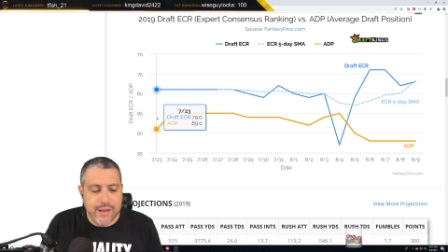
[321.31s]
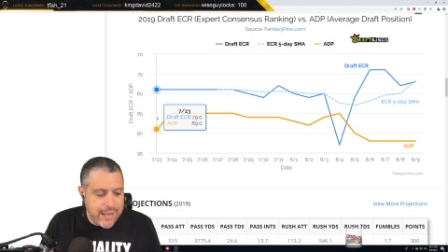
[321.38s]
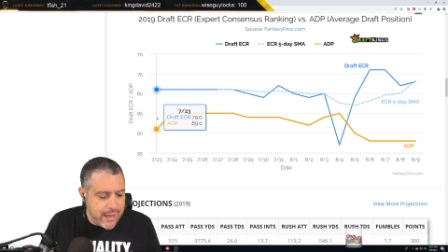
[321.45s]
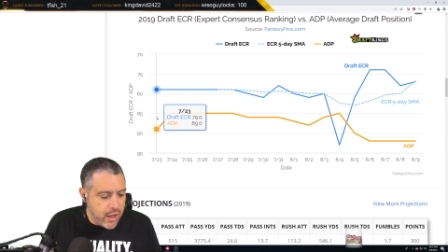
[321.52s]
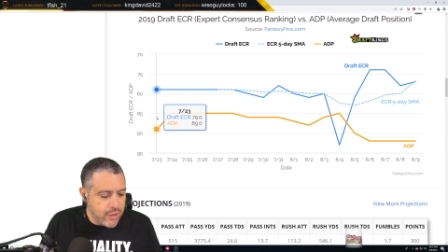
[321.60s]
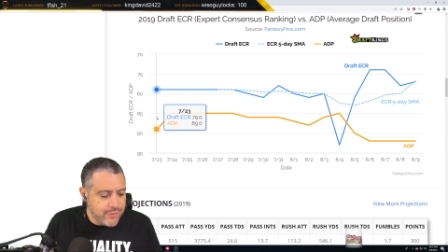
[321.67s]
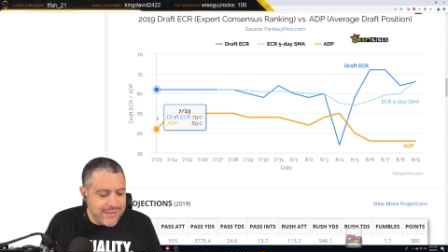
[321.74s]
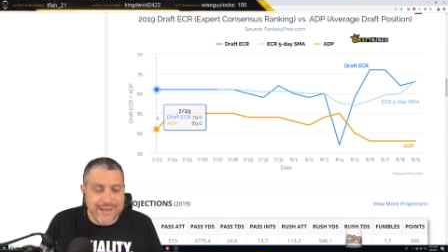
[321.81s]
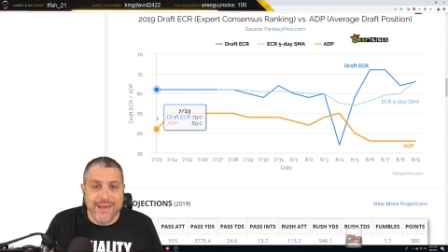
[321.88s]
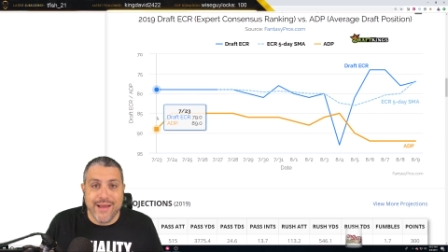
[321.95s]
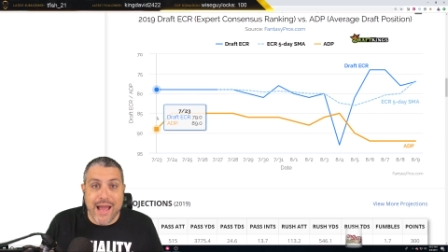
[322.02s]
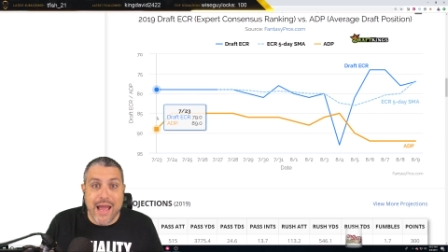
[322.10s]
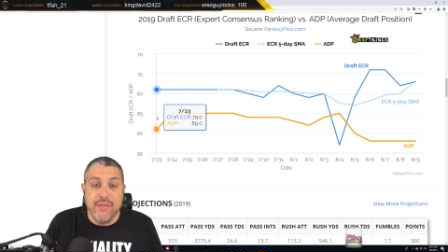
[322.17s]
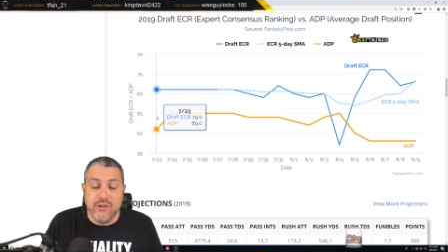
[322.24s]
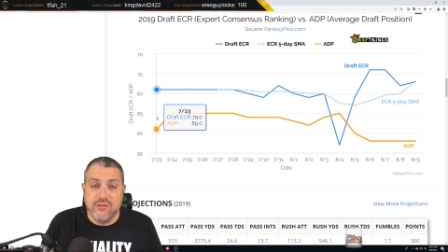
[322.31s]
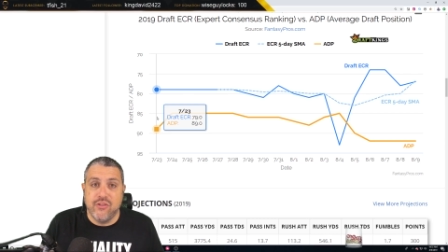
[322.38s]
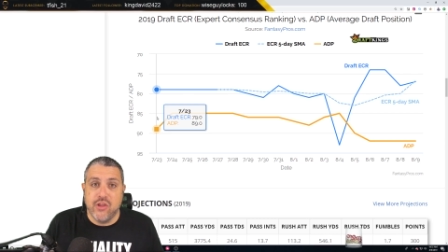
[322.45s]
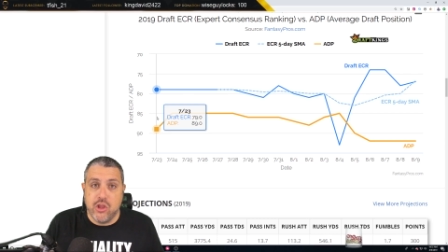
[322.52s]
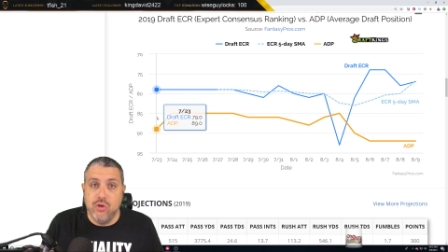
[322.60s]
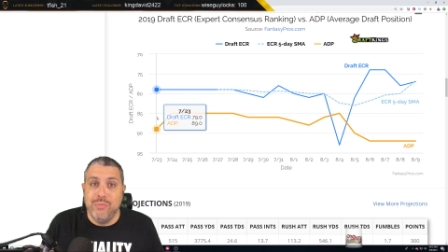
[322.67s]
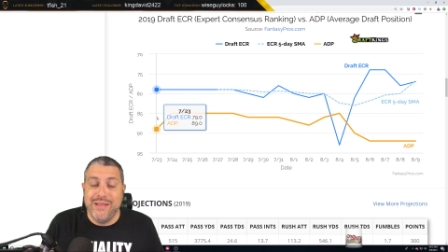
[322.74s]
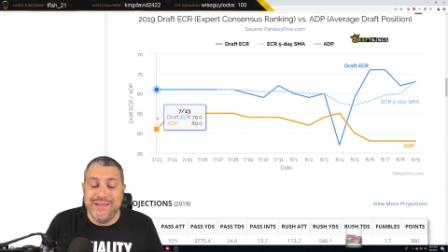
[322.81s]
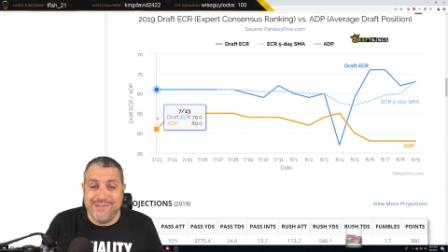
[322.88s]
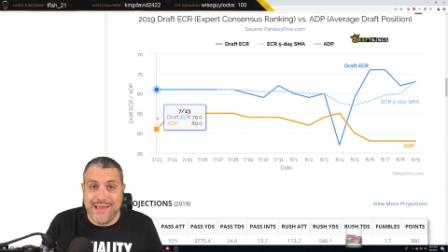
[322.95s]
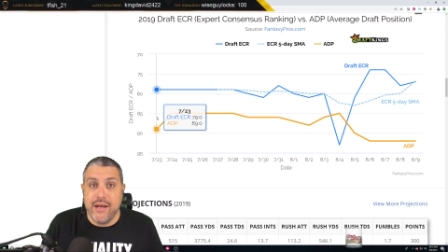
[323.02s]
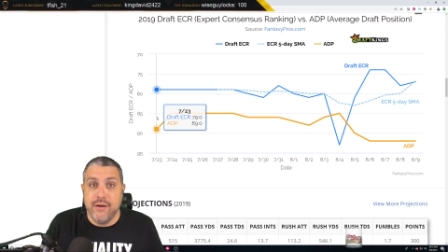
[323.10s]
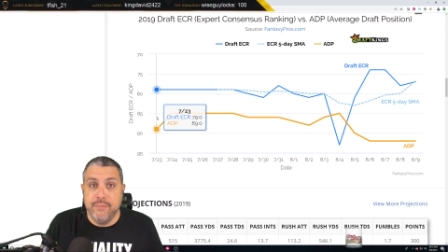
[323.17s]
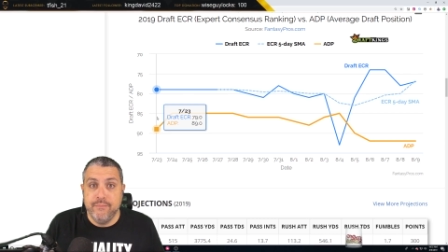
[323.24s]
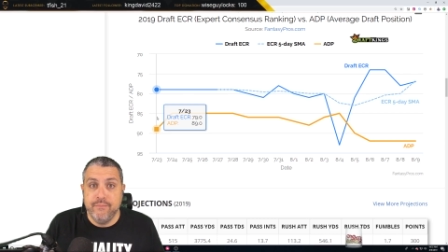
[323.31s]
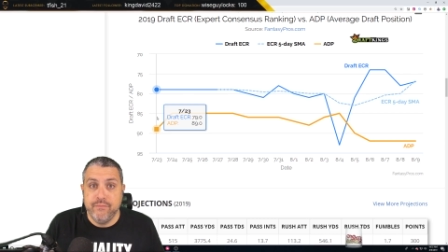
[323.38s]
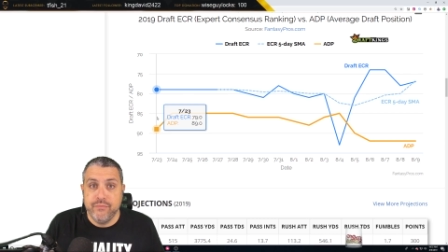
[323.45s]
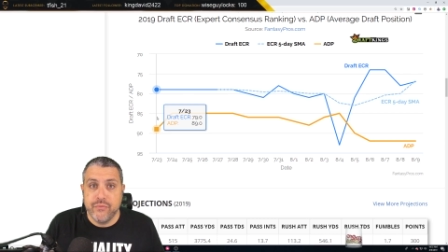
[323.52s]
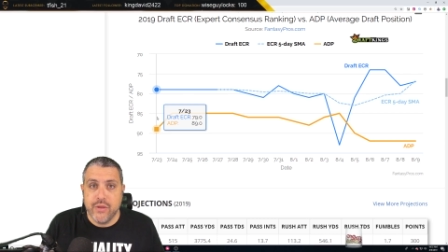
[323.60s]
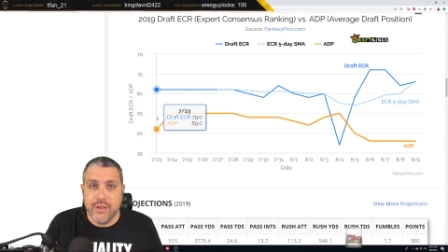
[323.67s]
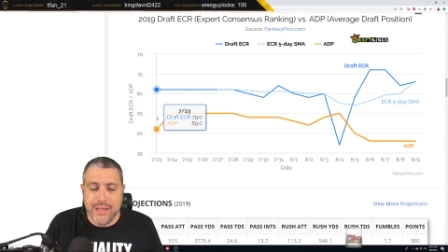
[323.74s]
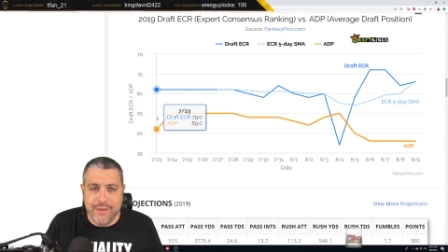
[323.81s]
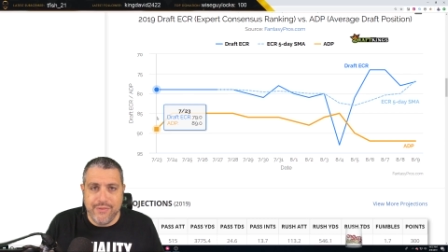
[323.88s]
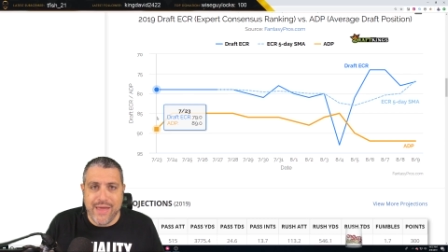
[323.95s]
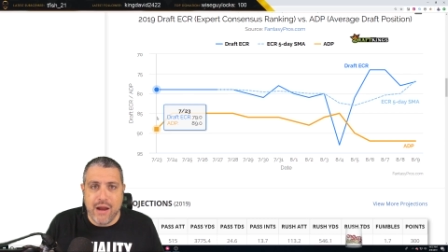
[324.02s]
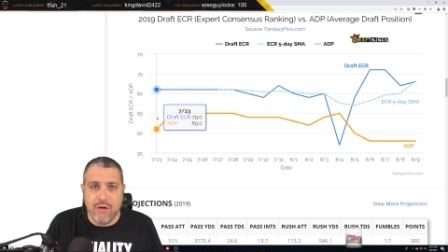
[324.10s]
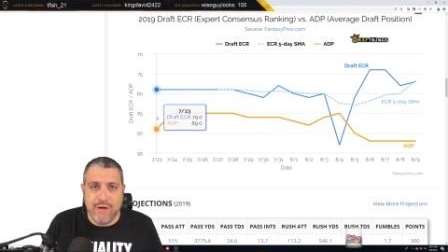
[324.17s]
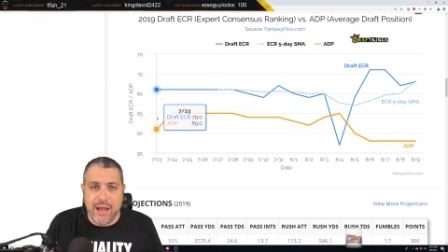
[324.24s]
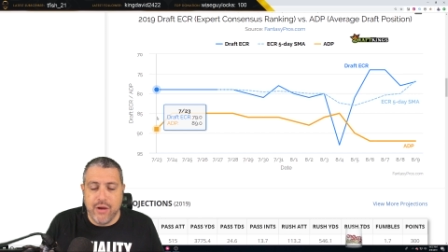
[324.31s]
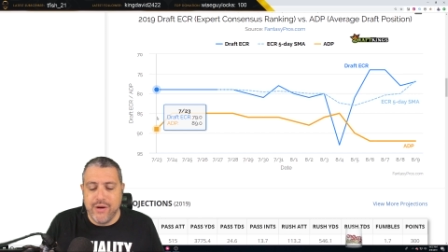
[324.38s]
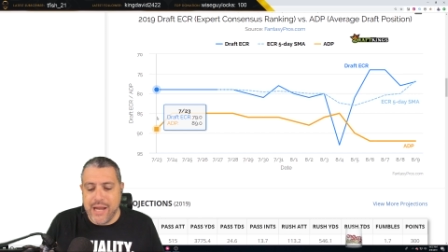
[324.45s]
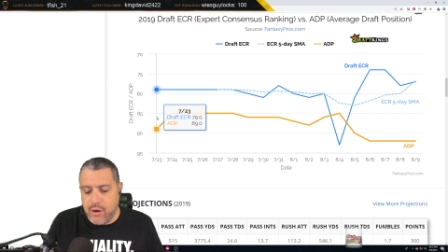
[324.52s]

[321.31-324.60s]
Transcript: And I'll take a guy that's the QB 10 in that round.